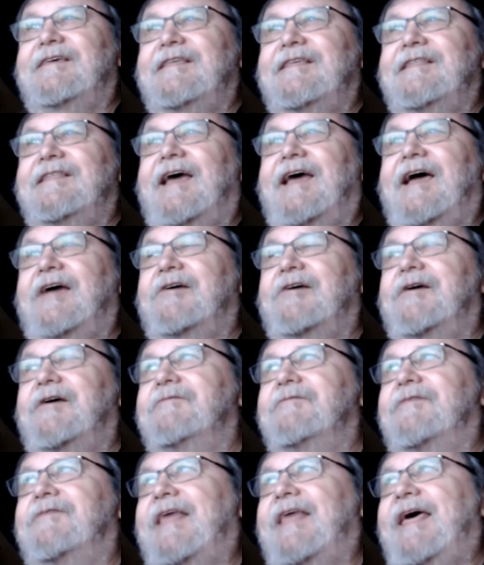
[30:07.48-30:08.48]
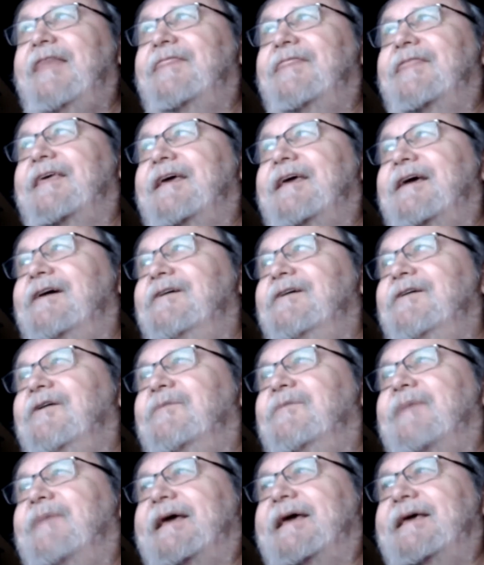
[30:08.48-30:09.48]
diagram for that thing.
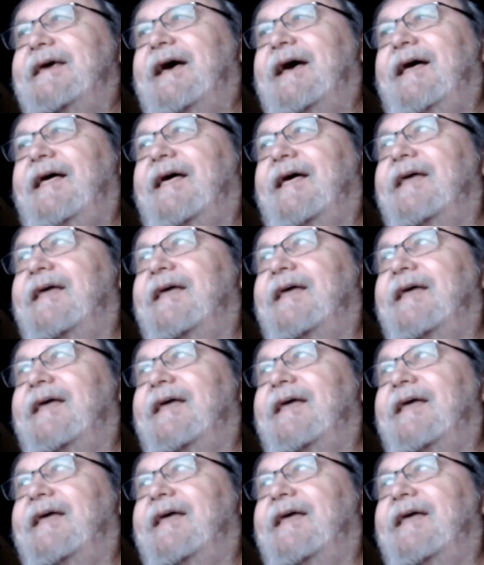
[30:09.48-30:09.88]
Oh my God.